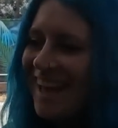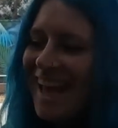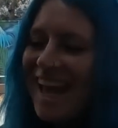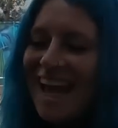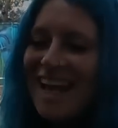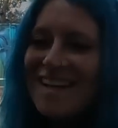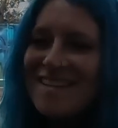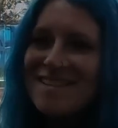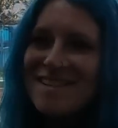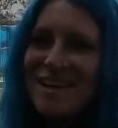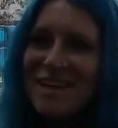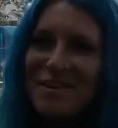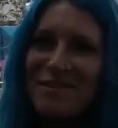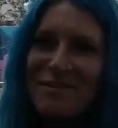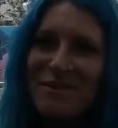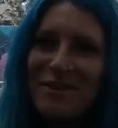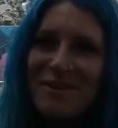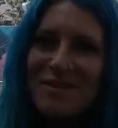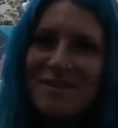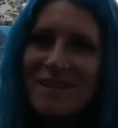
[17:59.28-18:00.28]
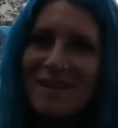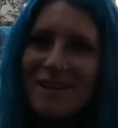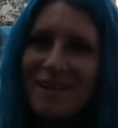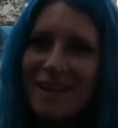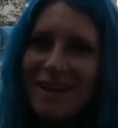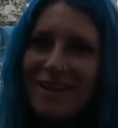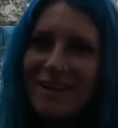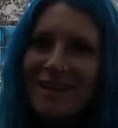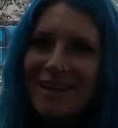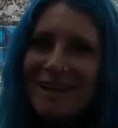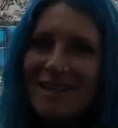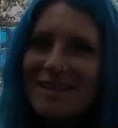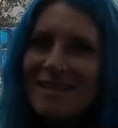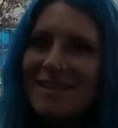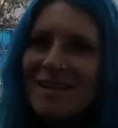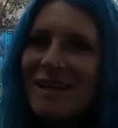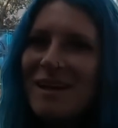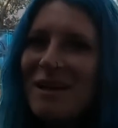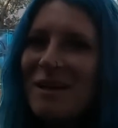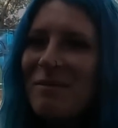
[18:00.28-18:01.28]
Our Santa photos are hilarious
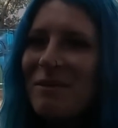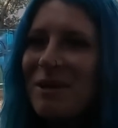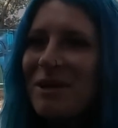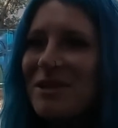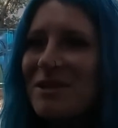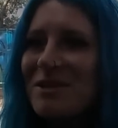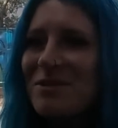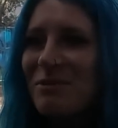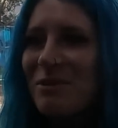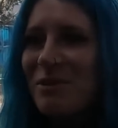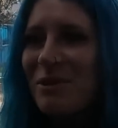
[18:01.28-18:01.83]
because we